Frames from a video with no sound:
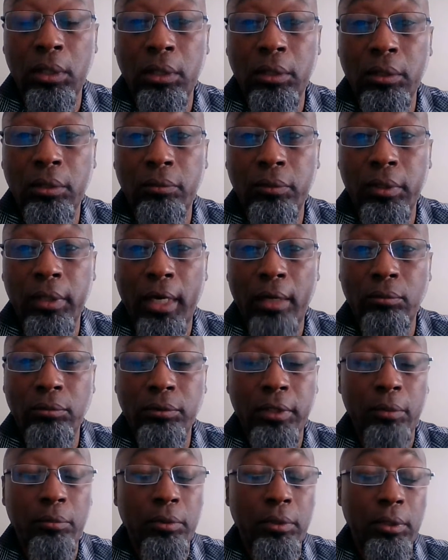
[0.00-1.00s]
Well, I was
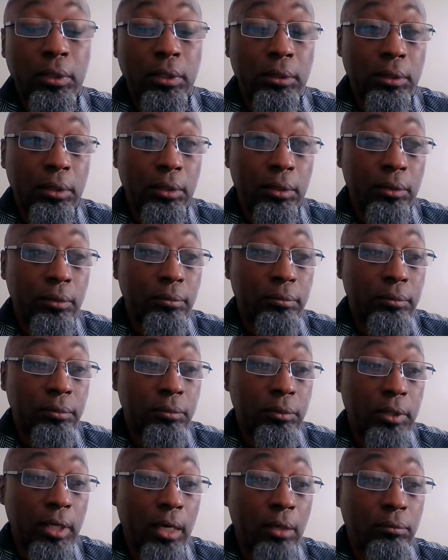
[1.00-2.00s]
able to get there
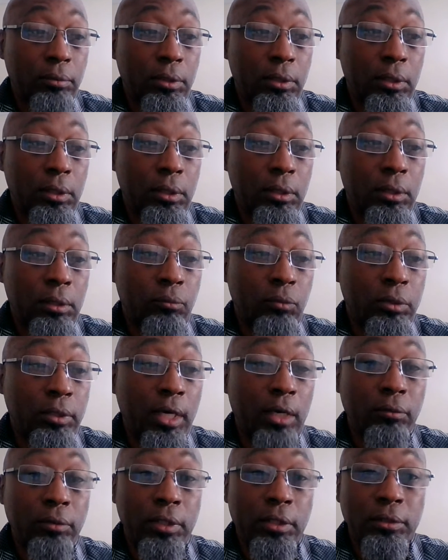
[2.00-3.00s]
without
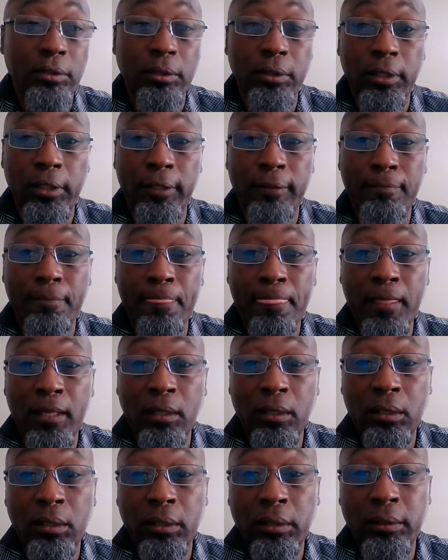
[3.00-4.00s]
incident.
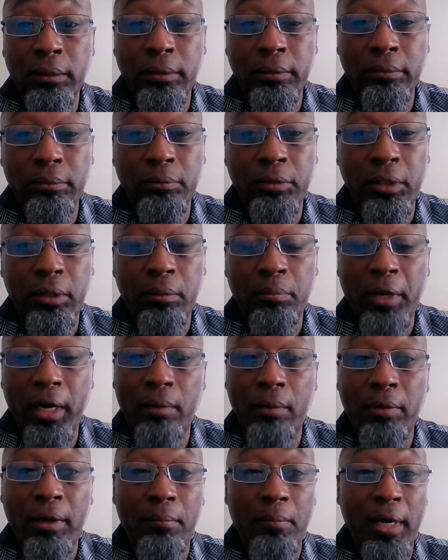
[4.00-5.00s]
But in the back of
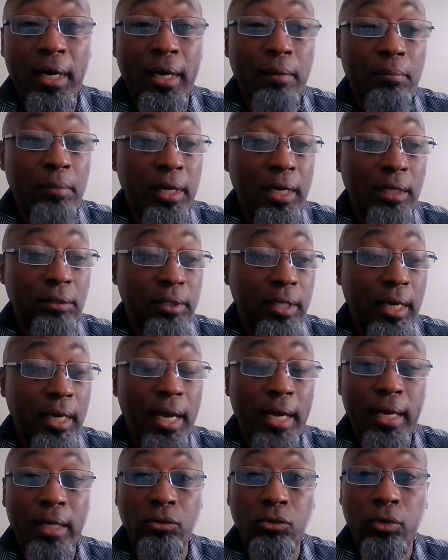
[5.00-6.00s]
my mind, man, I was like, I
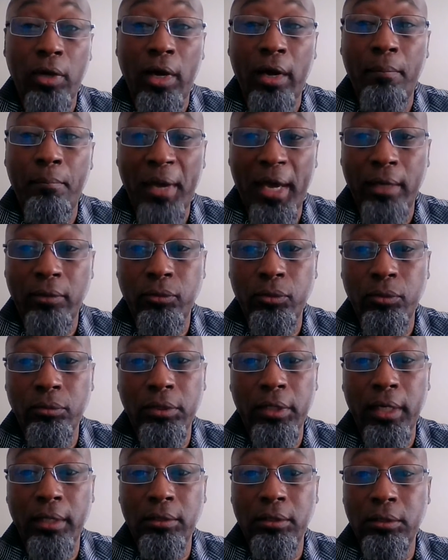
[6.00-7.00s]
got to drive back through
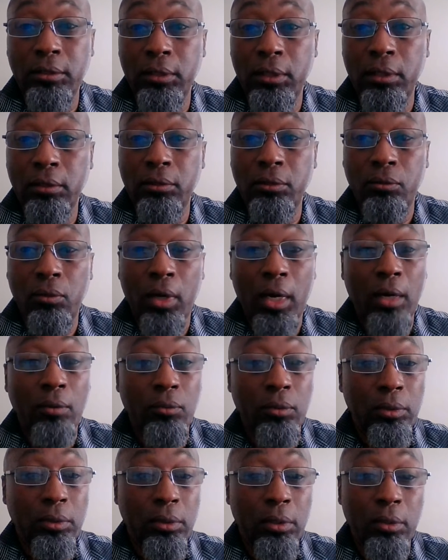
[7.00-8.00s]
Texas to get to where I
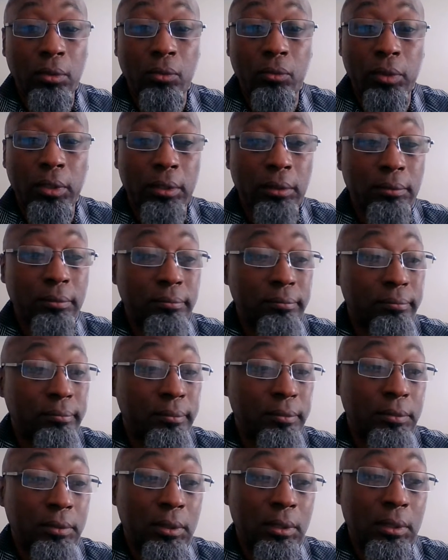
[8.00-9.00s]
want to go. And
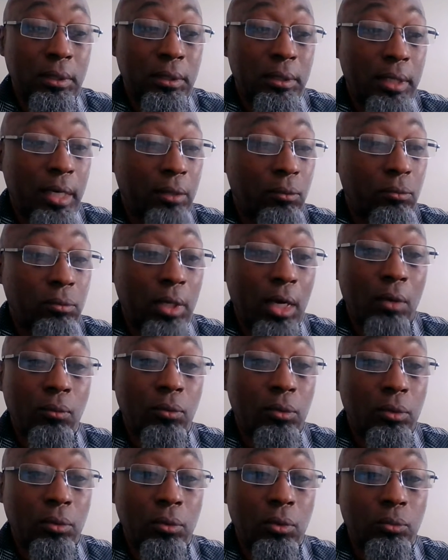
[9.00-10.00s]
I do not
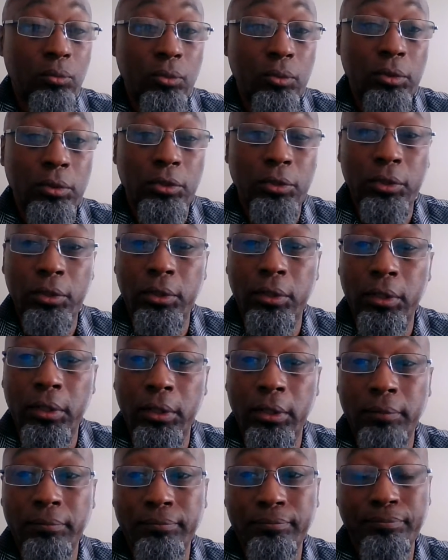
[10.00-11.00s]
want to go through this shit again.